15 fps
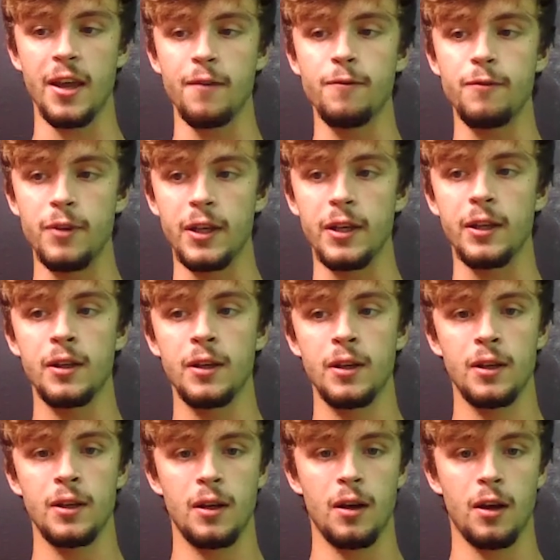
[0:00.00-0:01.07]
envy
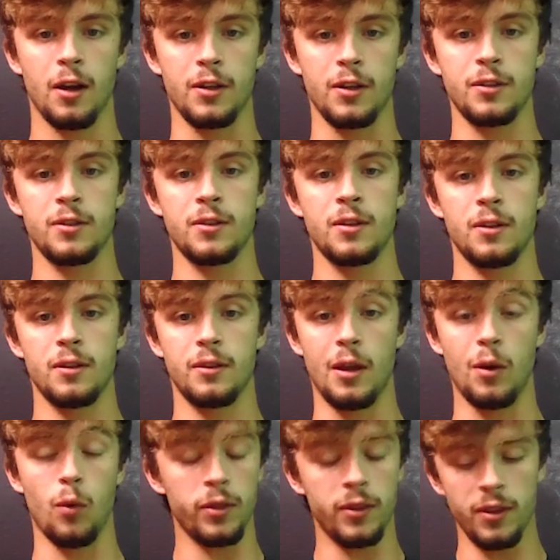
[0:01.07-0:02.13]
because they
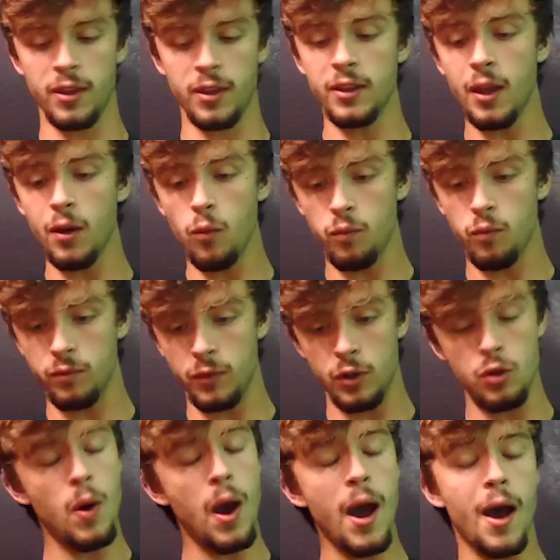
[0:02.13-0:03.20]
want the thing
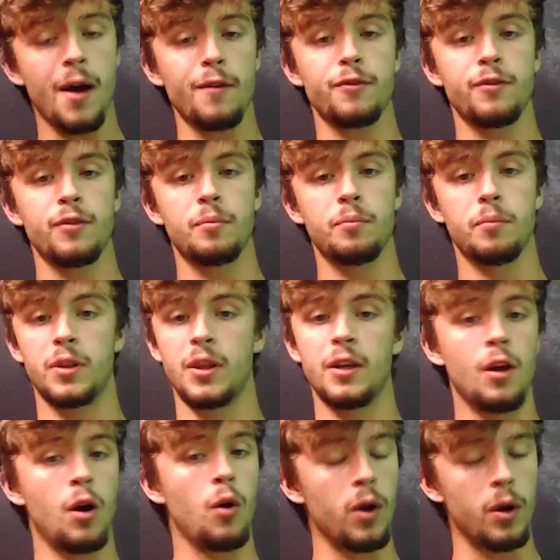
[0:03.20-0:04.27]
you have, but they
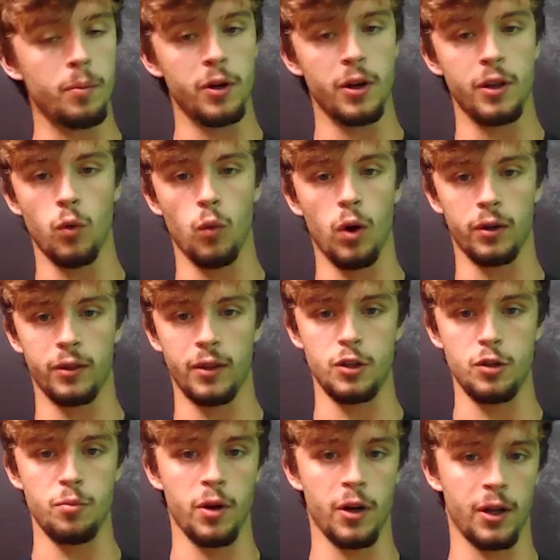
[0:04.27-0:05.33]
don't want to put in the work that
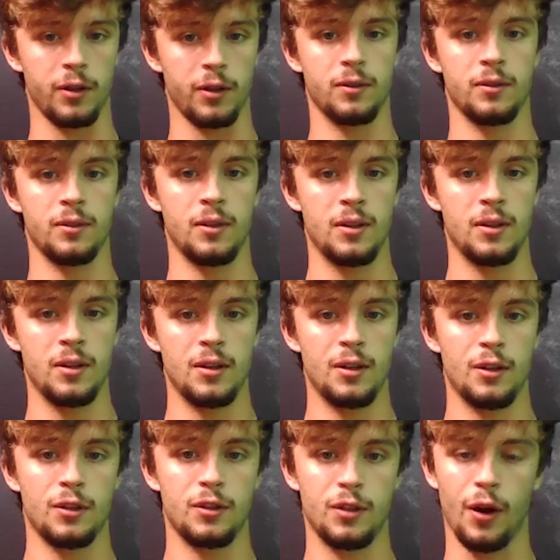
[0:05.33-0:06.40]
you put in.
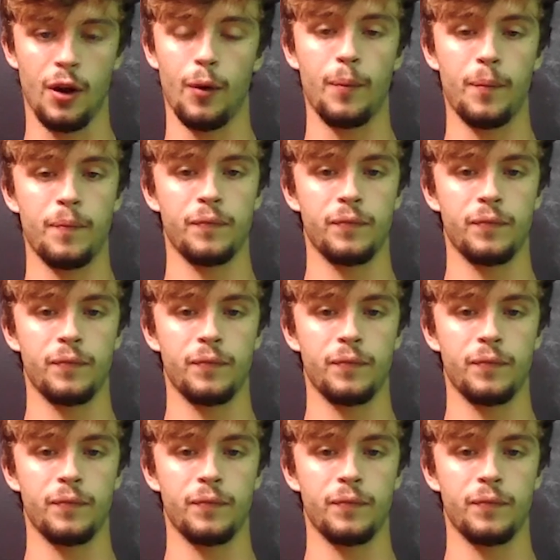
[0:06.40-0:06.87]
So